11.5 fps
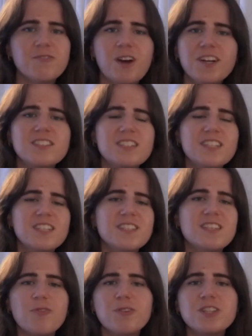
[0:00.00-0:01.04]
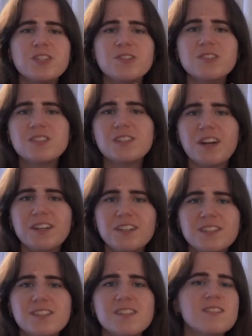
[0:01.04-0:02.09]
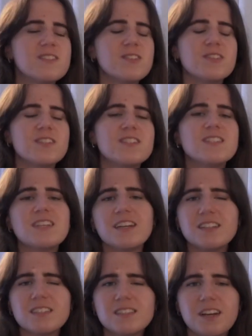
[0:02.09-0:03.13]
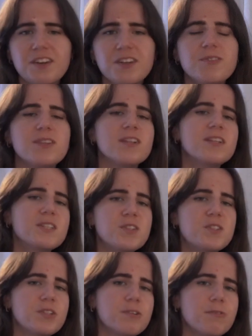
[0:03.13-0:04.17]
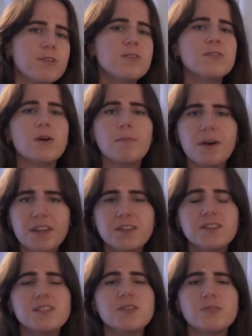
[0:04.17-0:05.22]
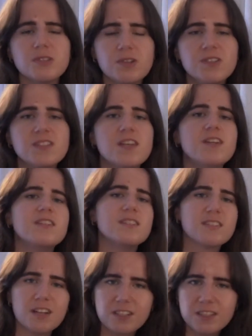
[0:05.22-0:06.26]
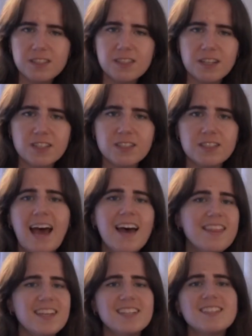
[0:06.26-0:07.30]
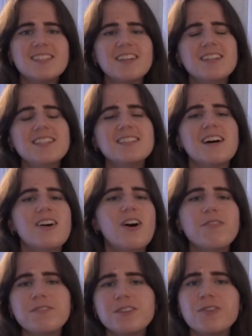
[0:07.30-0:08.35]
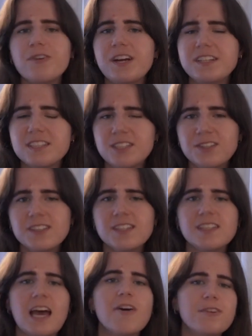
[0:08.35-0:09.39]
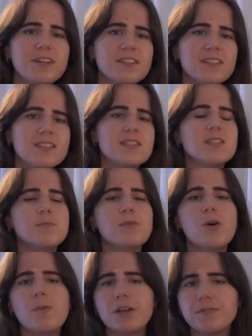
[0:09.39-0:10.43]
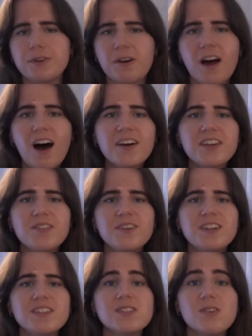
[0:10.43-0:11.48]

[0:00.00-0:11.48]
first is original studies. So this is like a study with a literature review, a methods, a results, and a discussion section. And these studies are often great to use as evidence to support one of your arguments